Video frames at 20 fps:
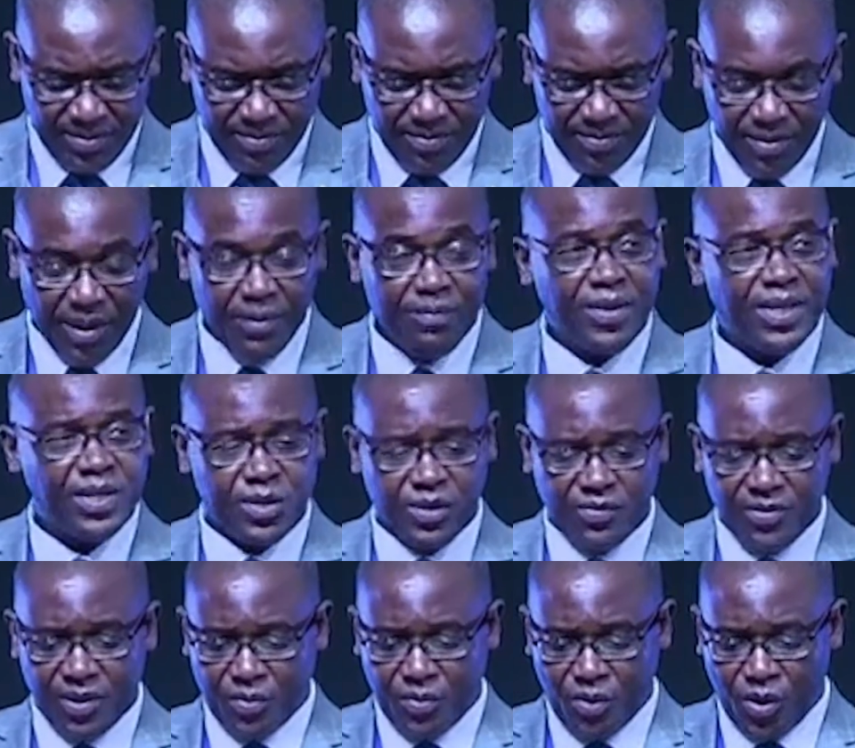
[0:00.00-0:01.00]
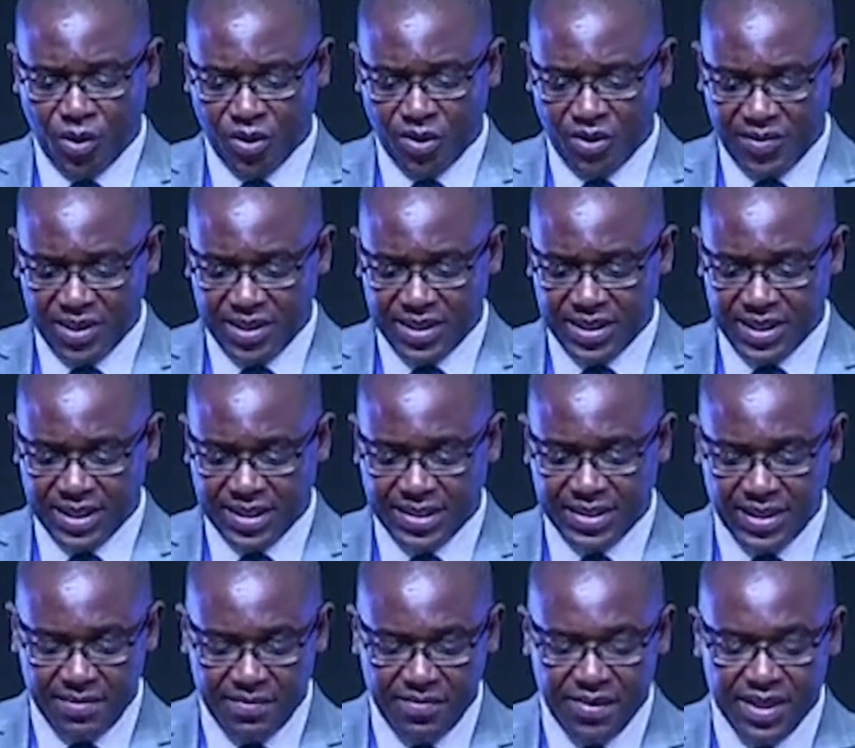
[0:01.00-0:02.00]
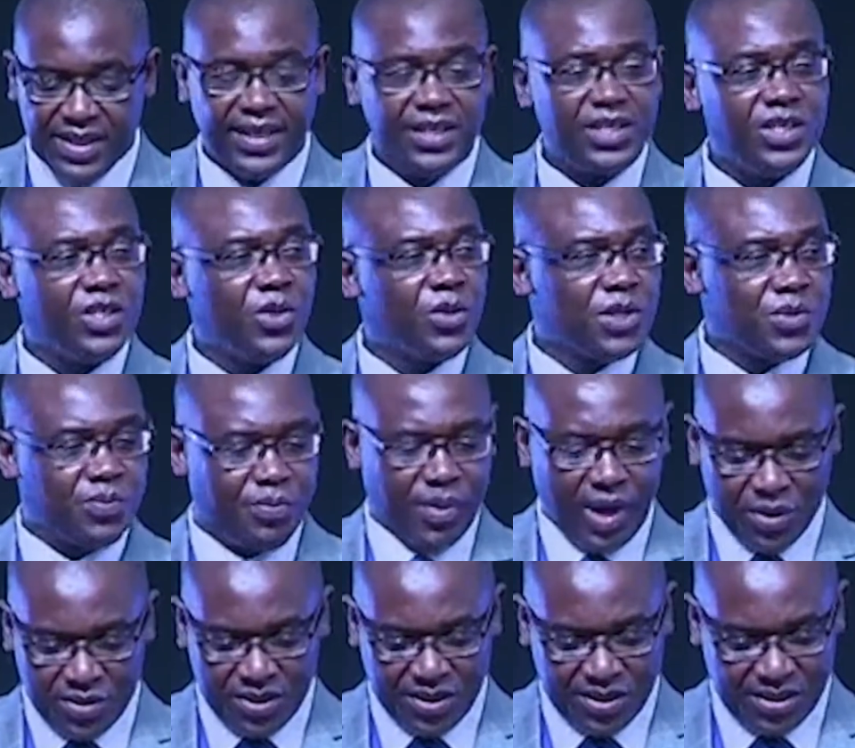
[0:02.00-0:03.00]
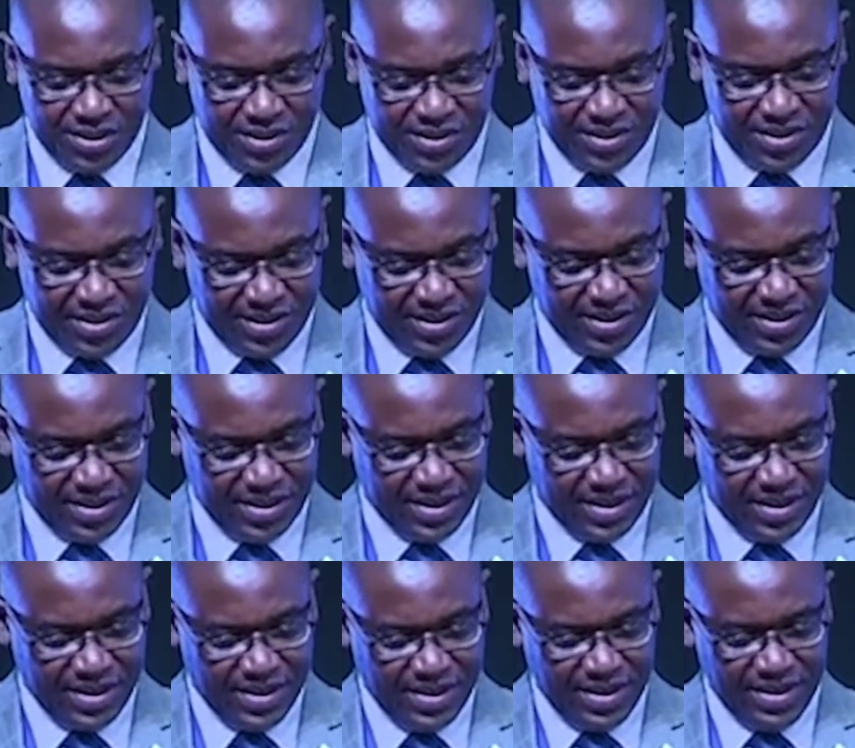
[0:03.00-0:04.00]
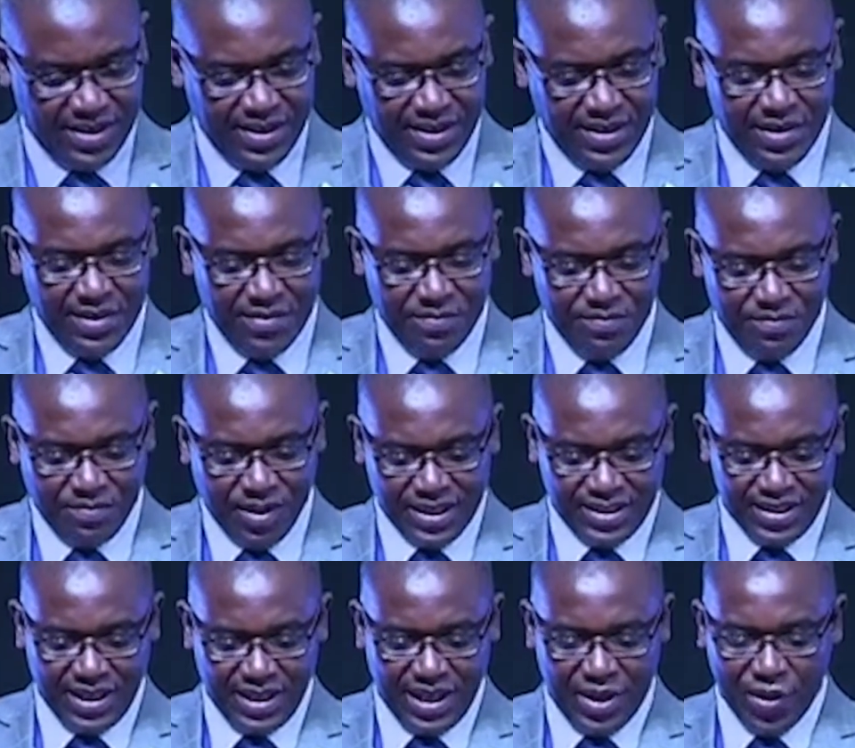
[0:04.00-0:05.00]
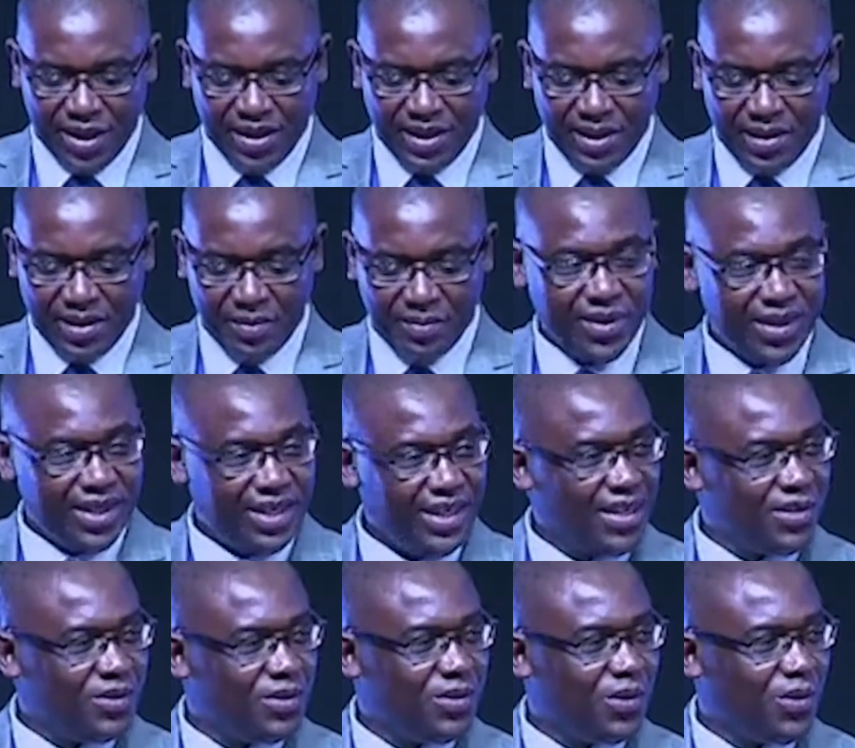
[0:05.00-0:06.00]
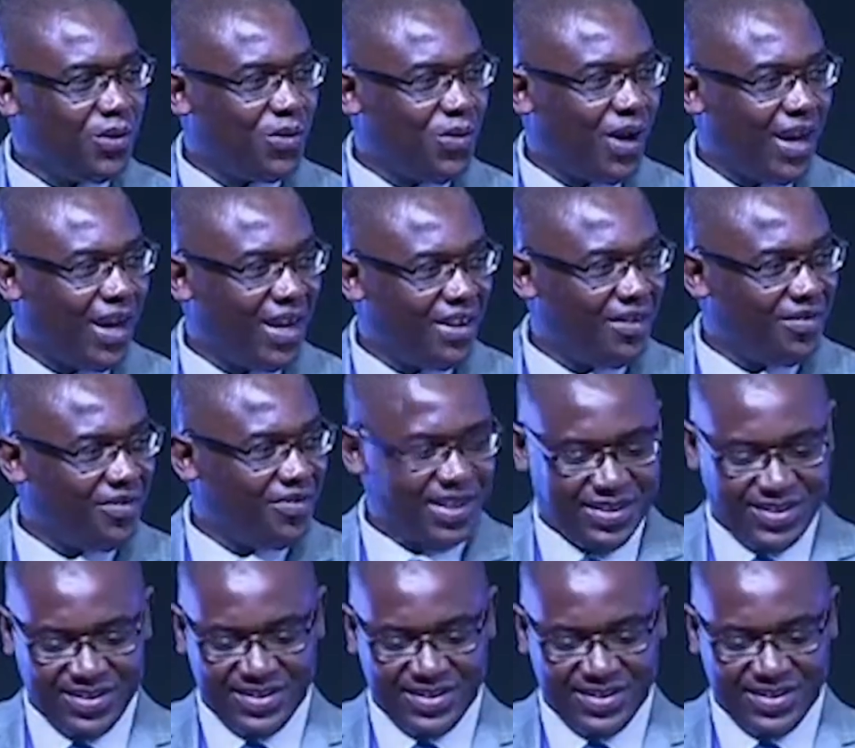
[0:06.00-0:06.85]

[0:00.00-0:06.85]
members of the board of this assembly and your spouses, Pastor Kwaravi and your wife,